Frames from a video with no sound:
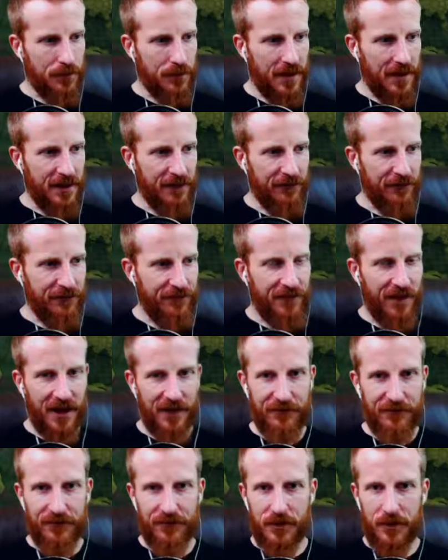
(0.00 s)
I have
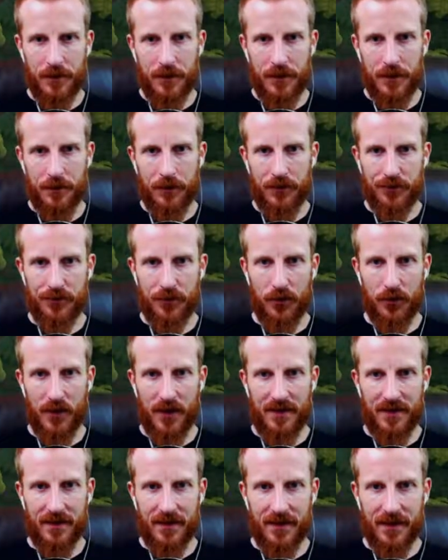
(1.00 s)
5 free people. So what
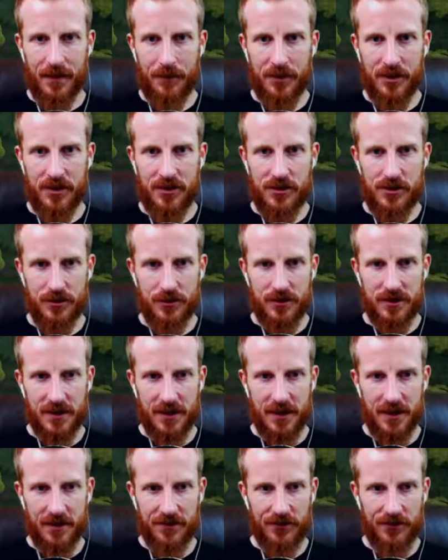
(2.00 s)
I think I'm going to do to
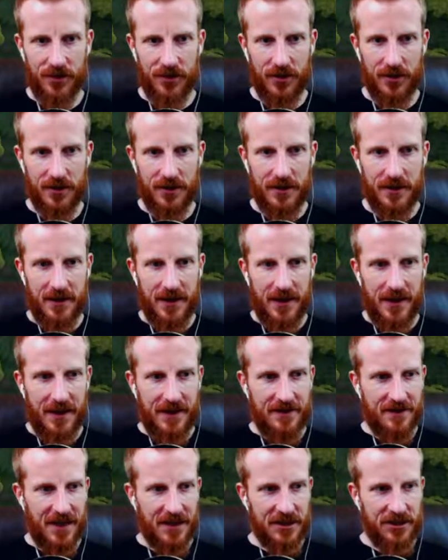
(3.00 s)
get us started
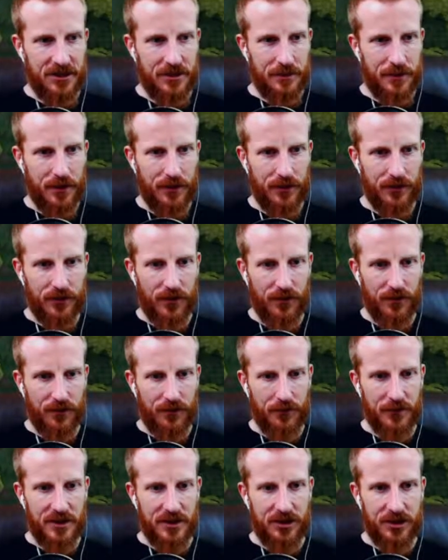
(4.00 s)
is actually build
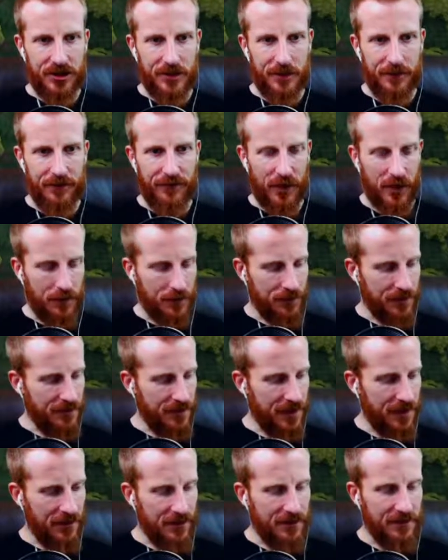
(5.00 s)
3 sheep farms.
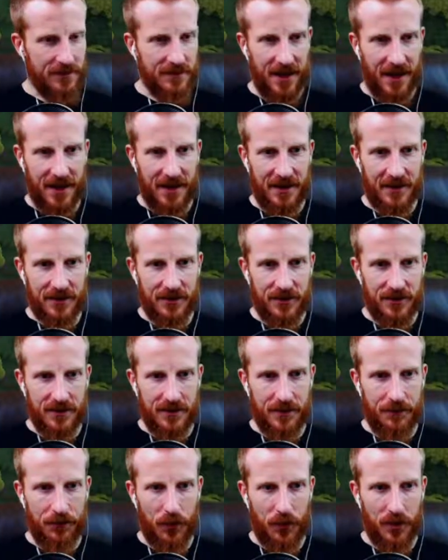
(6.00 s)
Now, it's kind of
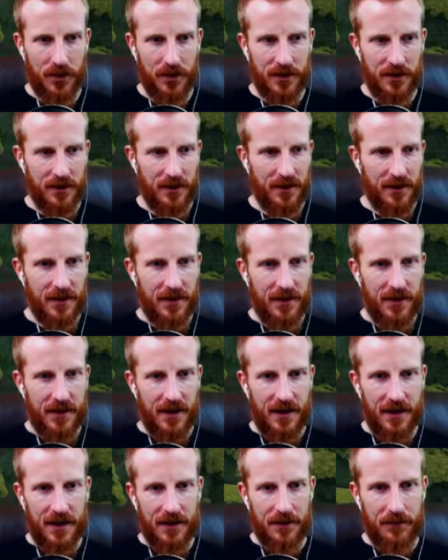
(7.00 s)
important
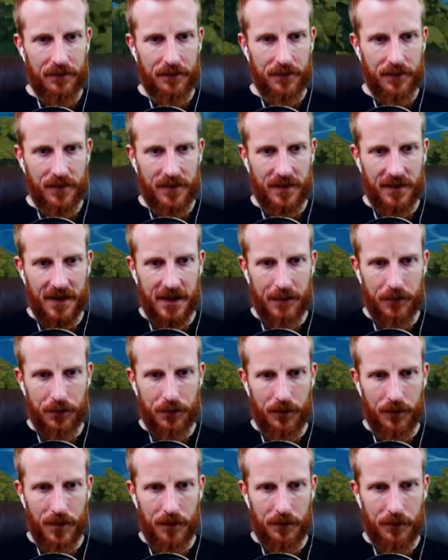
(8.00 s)

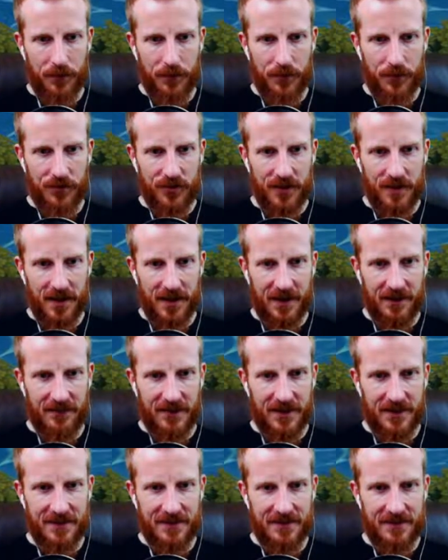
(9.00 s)
that there's a kind of a
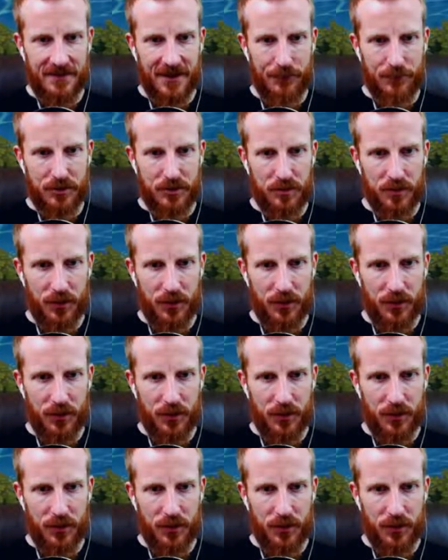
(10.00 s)
key step to